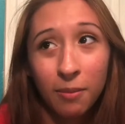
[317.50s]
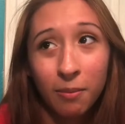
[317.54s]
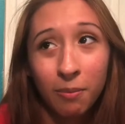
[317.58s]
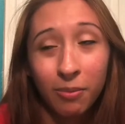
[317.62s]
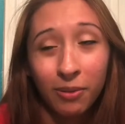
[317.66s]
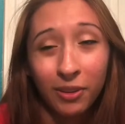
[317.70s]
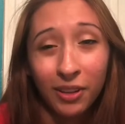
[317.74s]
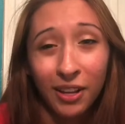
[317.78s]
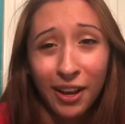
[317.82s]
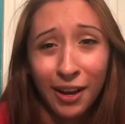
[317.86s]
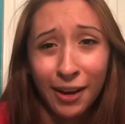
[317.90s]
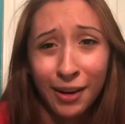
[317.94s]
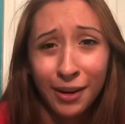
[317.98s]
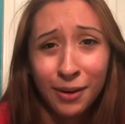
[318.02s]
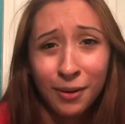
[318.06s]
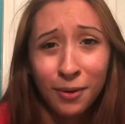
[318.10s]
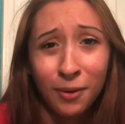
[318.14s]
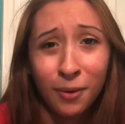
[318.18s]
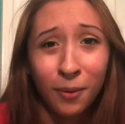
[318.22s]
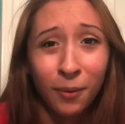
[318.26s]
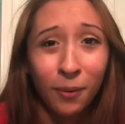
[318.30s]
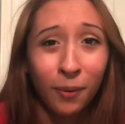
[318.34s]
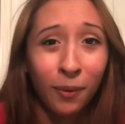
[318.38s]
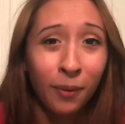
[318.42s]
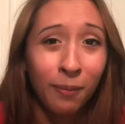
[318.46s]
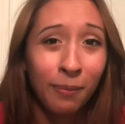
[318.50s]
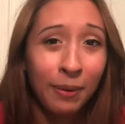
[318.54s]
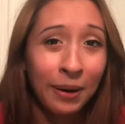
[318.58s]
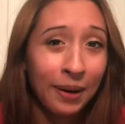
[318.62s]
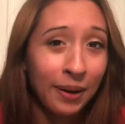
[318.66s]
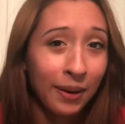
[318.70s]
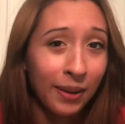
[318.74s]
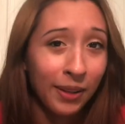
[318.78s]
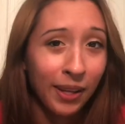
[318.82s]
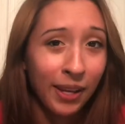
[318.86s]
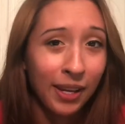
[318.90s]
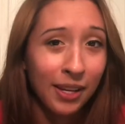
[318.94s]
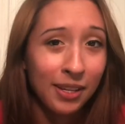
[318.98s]
blind or
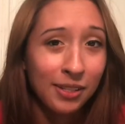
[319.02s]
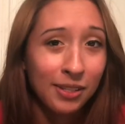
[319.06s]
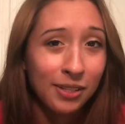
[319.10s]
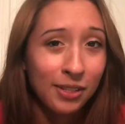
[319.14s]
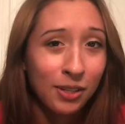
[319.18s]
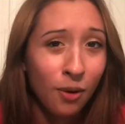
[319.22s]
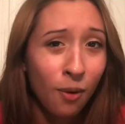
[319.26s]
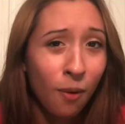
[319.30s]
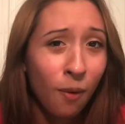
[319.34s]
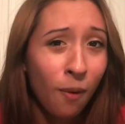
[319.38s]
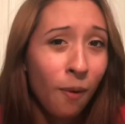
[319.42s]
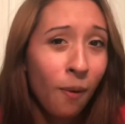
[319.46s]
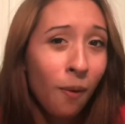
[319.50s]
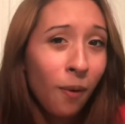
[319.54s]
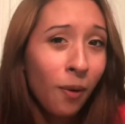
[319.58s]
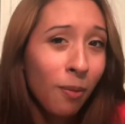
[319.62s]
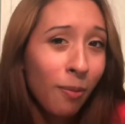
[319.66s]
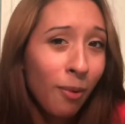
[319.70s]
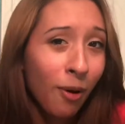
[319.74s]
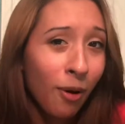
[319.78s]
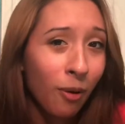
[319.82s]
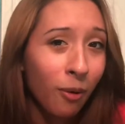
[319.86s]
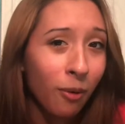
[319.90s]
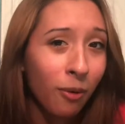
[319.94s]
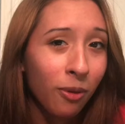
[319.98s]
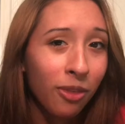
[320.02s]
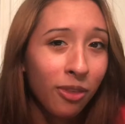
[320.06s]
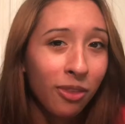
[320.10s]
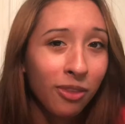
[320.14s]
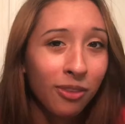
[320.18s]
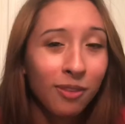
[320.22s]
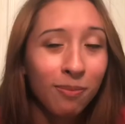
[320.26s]
paralyzed or both,